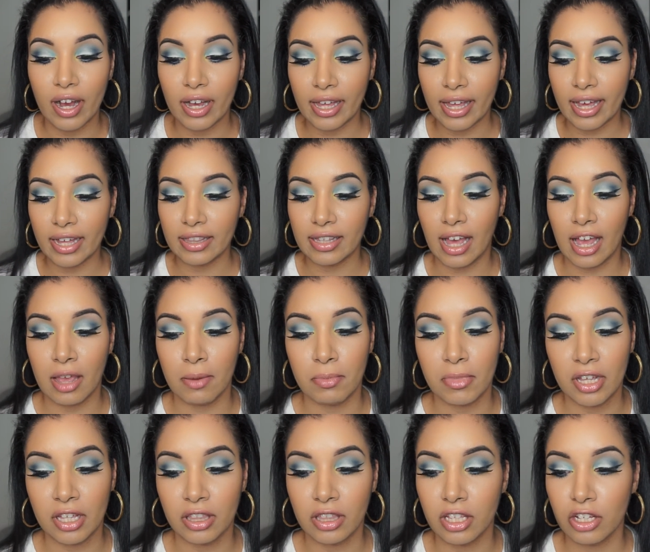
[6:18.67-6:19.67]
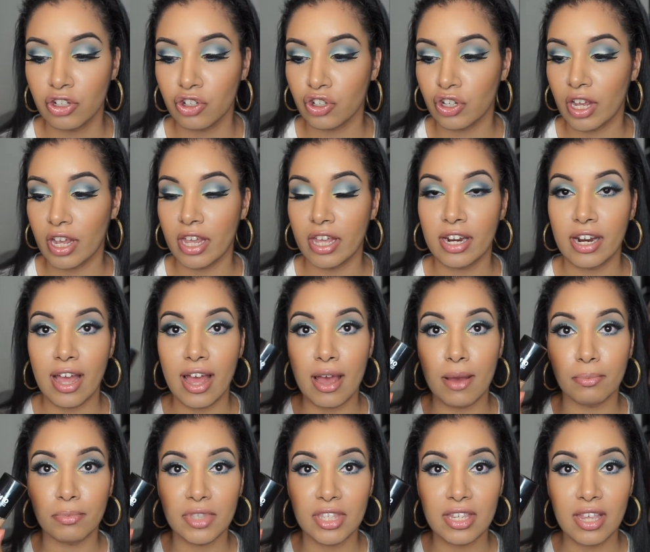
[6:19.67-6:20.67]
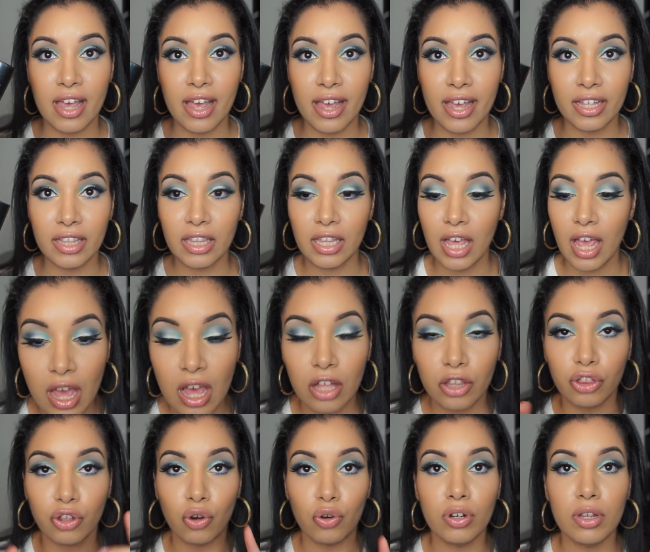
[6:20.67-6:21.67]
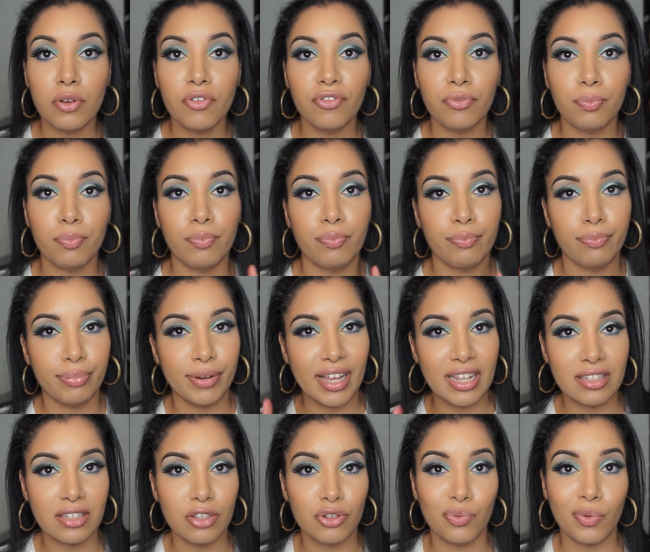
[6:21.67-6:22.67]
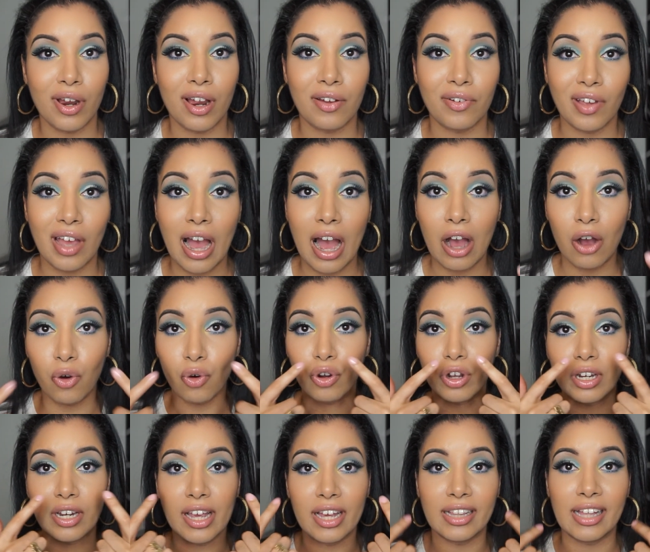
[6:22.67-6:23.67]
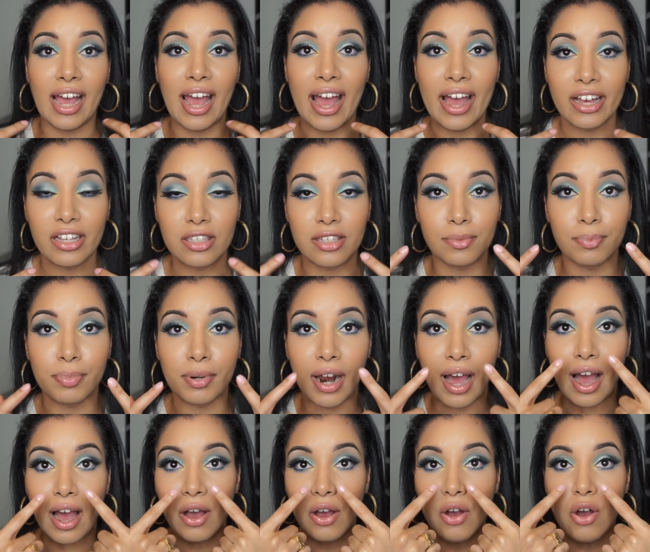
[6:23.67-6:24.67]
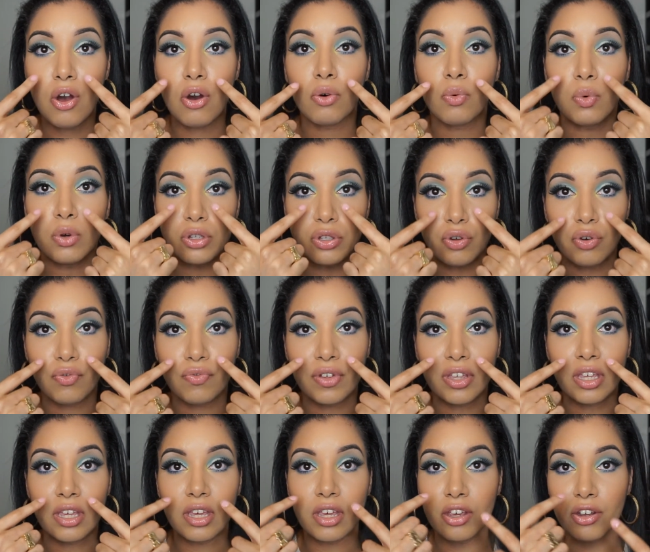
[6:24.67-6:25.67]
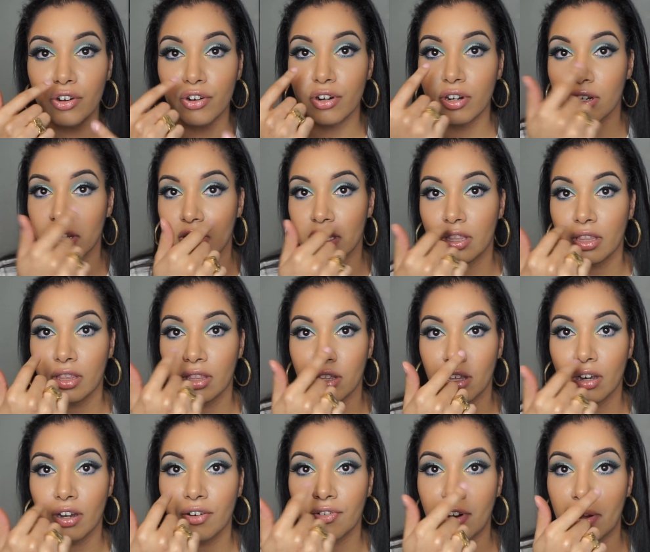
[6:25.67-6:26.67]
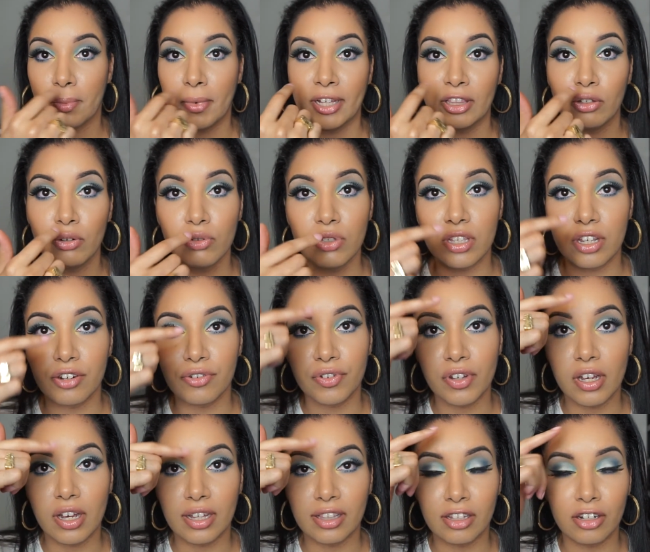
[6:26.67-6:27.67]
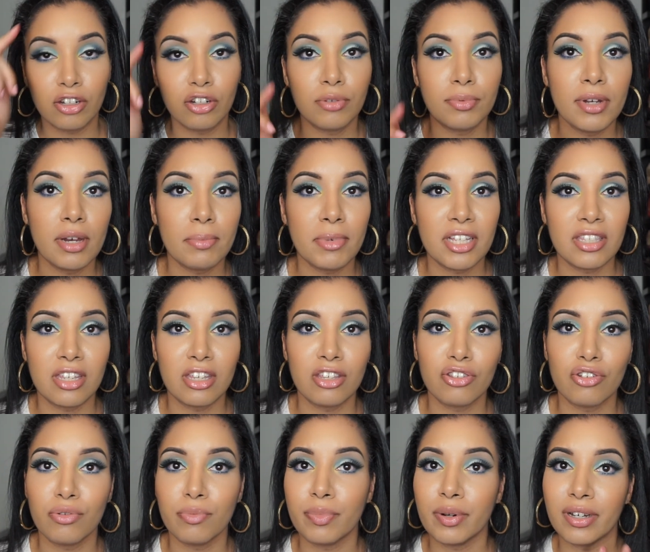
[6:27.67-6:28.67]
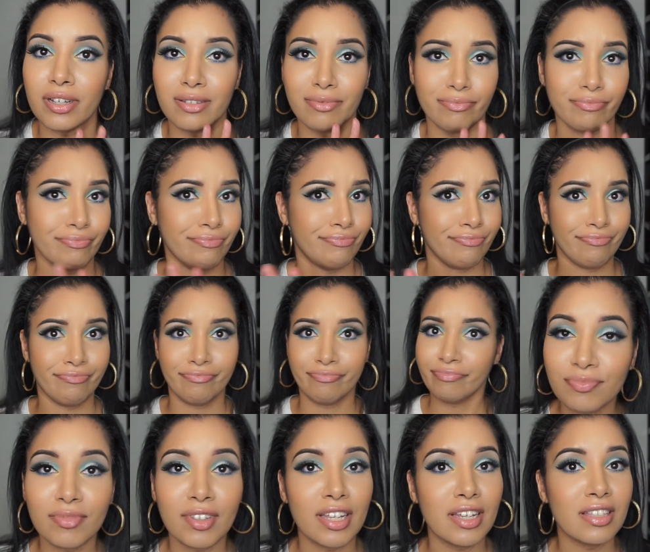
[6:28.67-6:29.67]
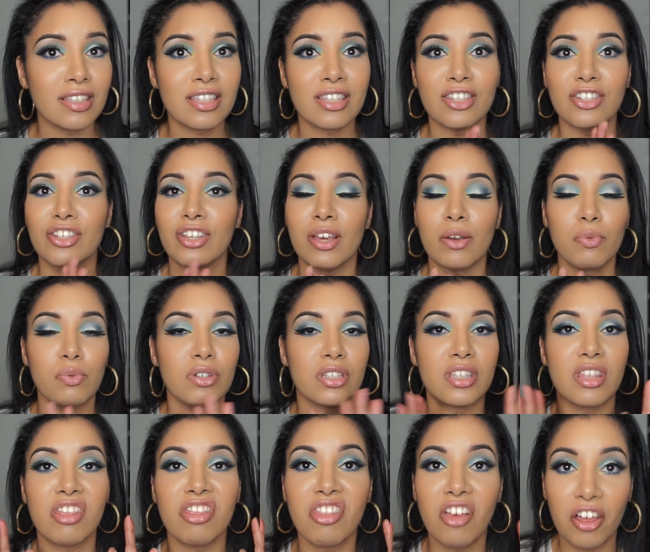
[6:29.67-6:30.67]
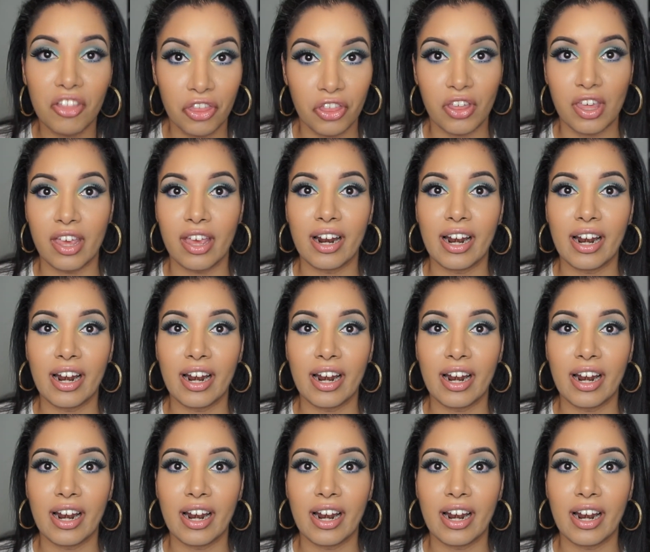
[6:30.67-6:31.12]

Again, I'm in the shade M10. The only places where I got oily and I had to blot was over here in around my nose area and a little bit on my T-zone, but it was nothing.